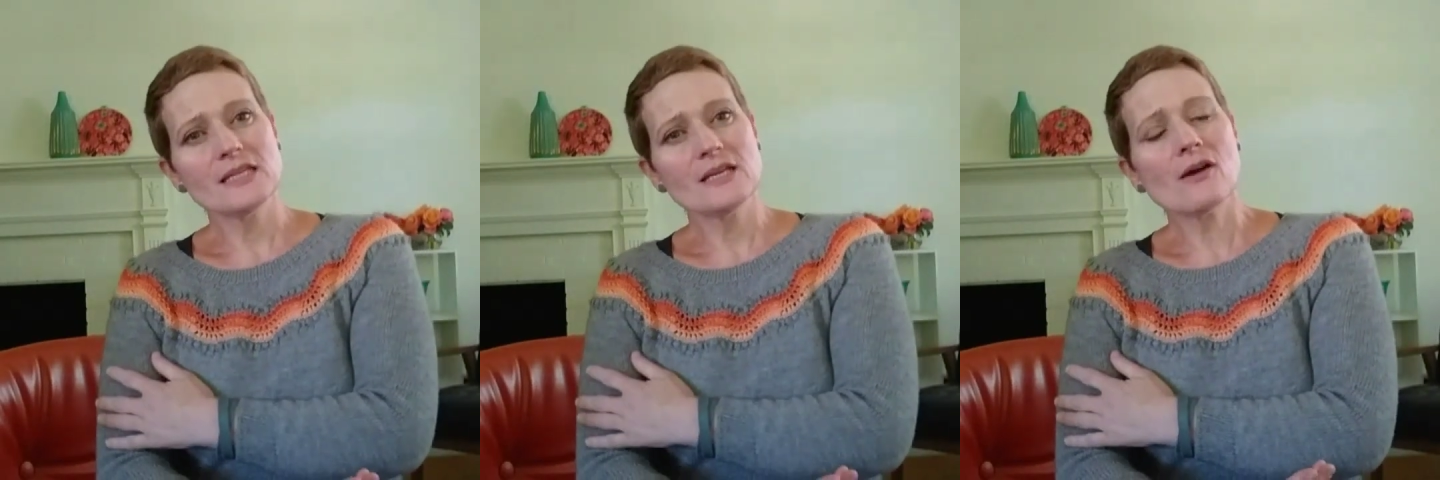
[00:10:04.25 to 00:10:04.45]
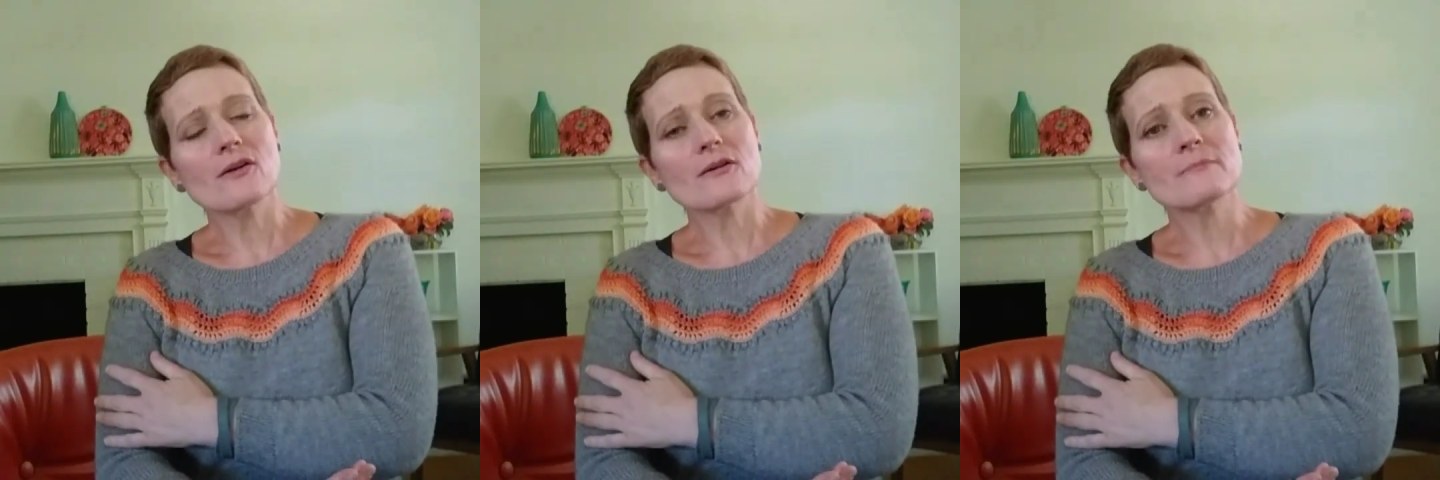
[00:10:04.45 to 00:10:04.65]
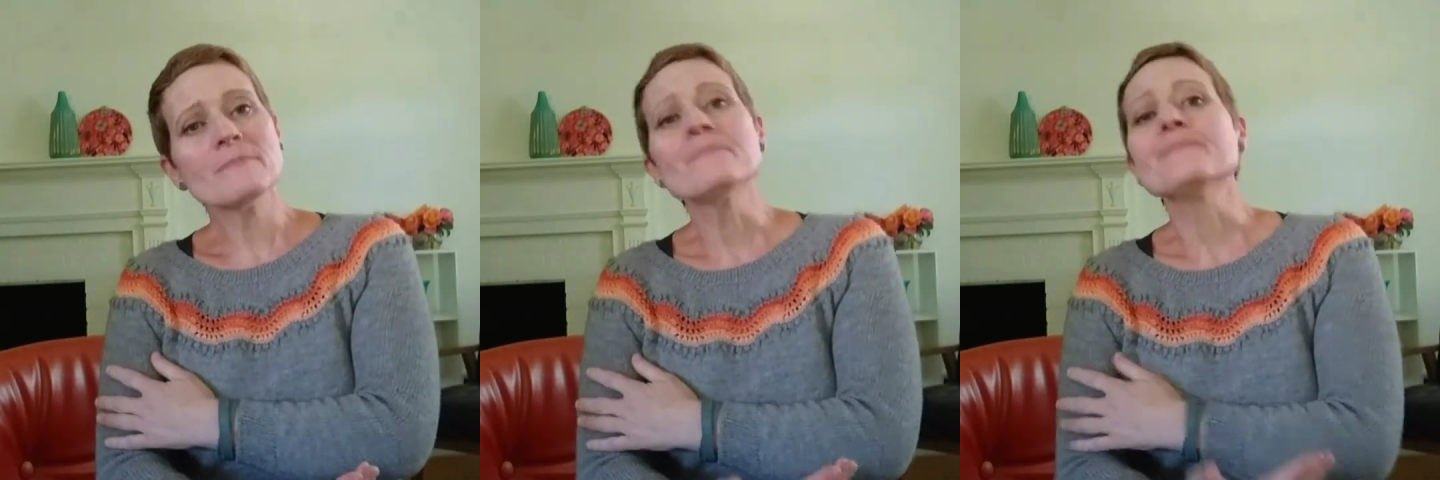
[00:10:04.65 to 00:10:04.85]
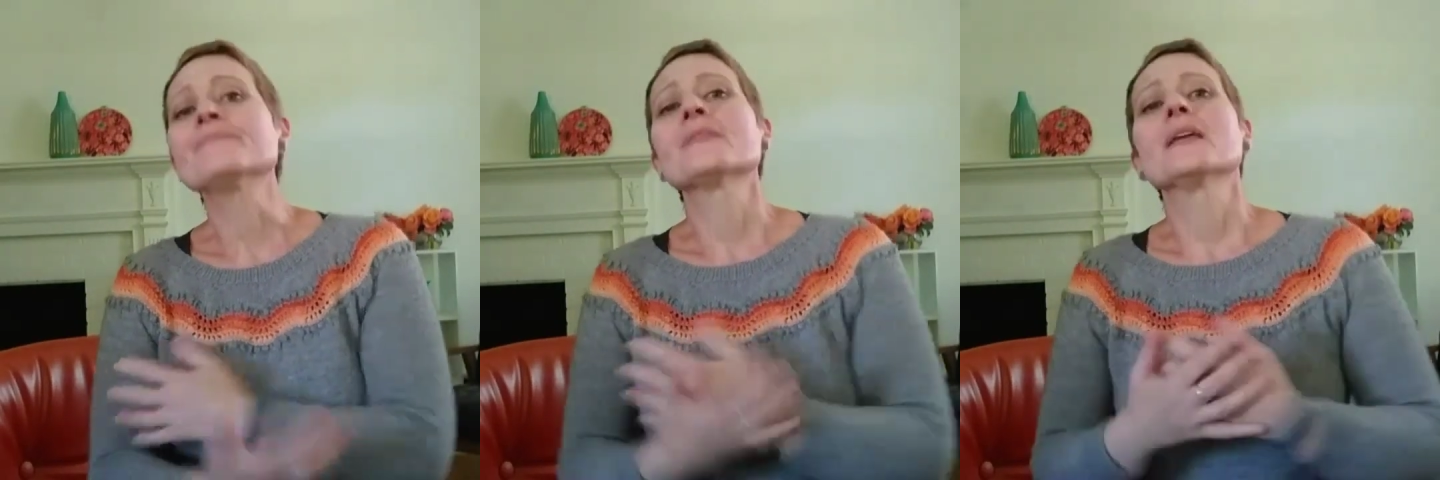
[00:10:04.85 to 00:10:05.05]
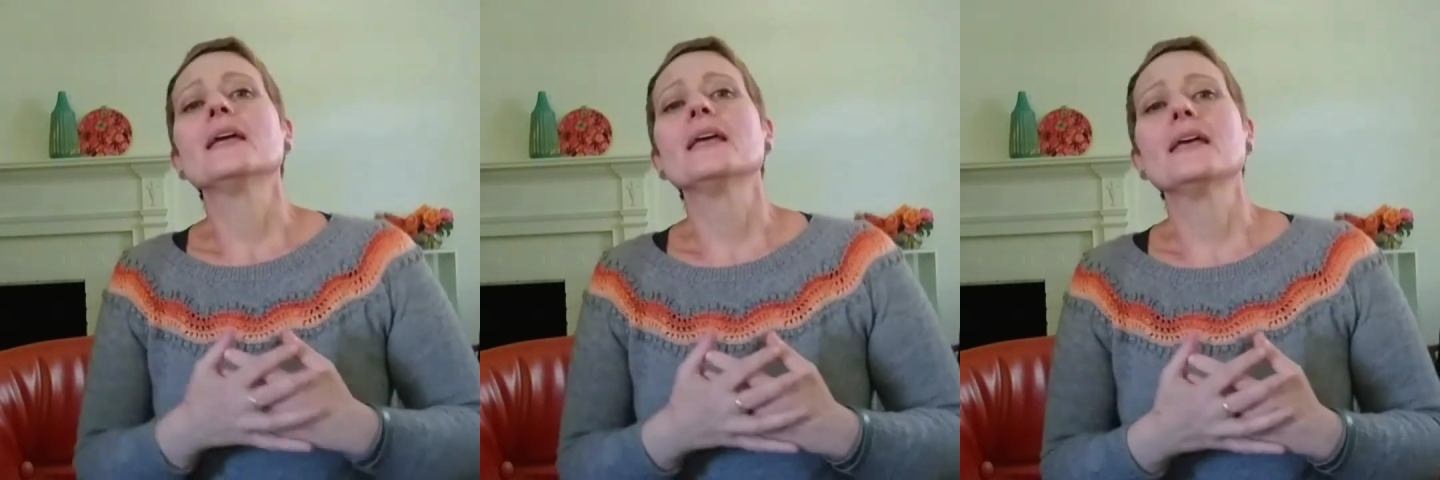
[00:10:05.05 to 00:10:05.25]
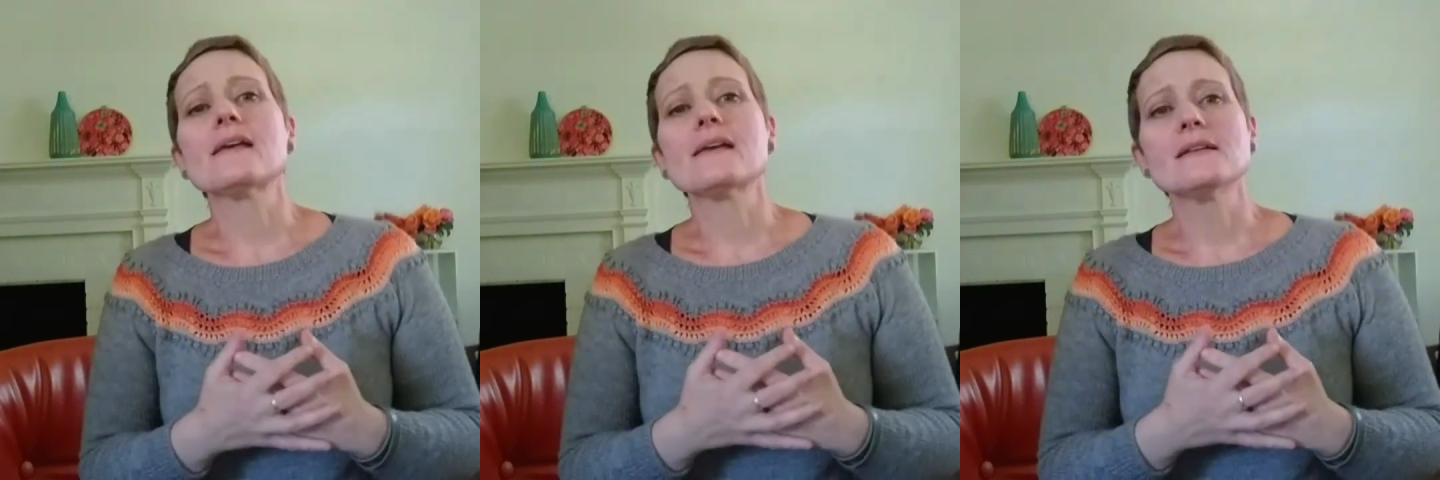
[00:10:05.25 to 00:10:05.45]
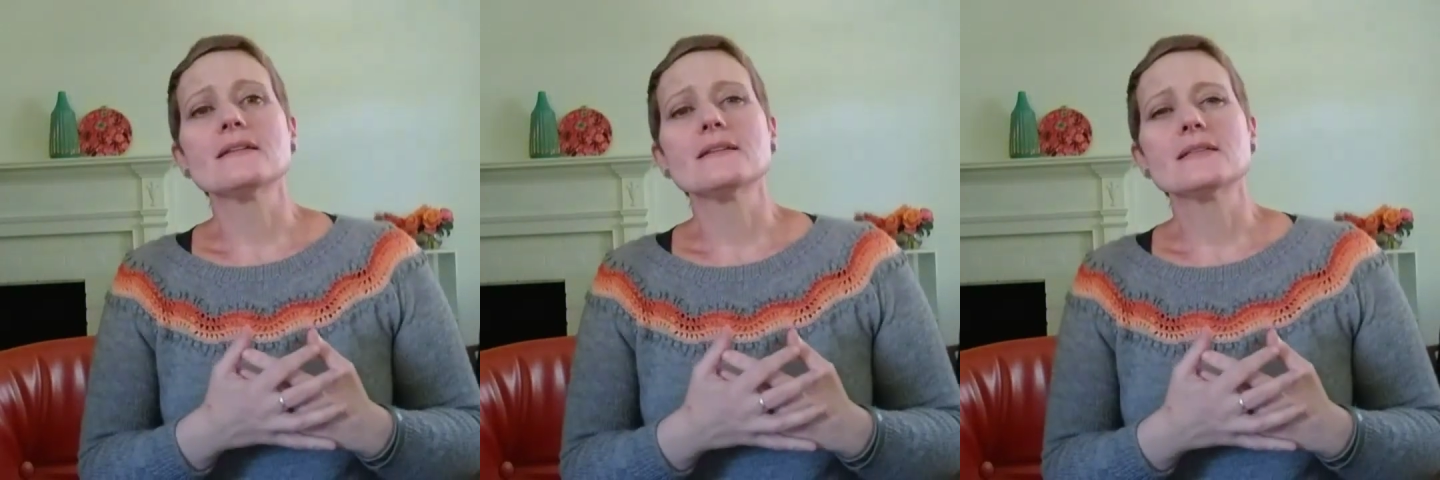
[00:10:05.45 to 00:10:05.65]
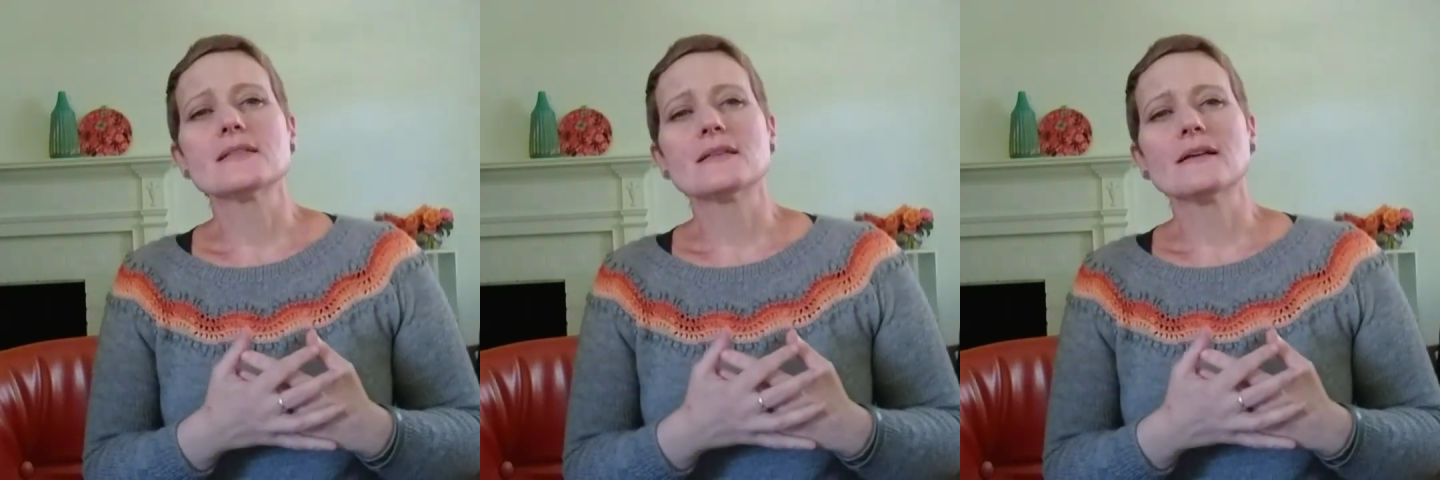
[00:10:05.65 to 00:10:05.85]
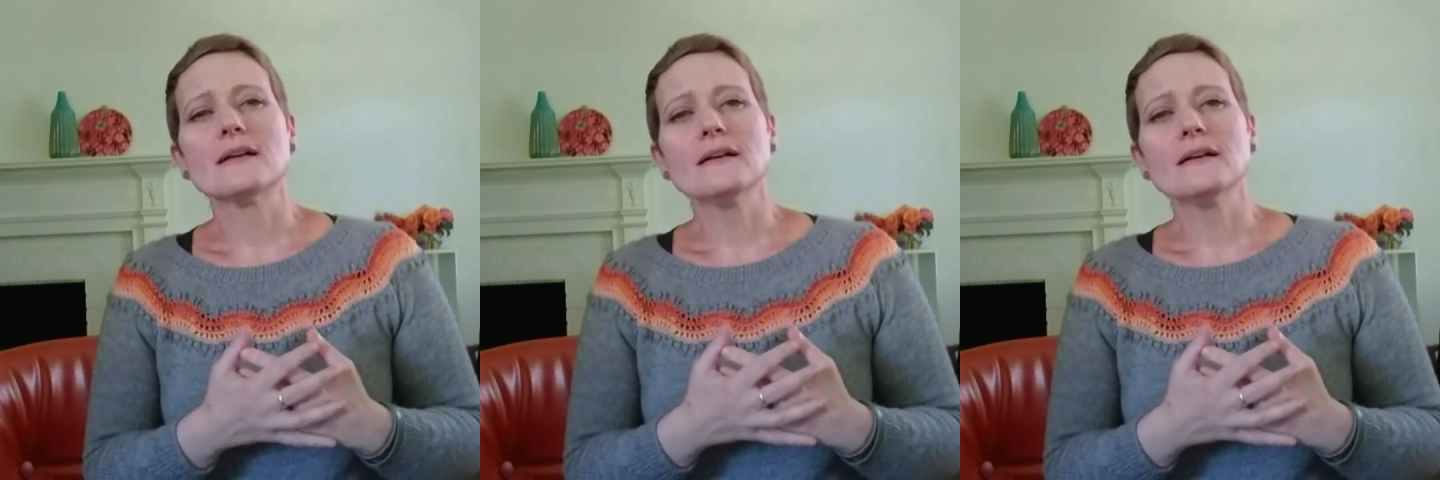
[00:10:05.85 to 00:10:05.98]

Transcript: the arm, and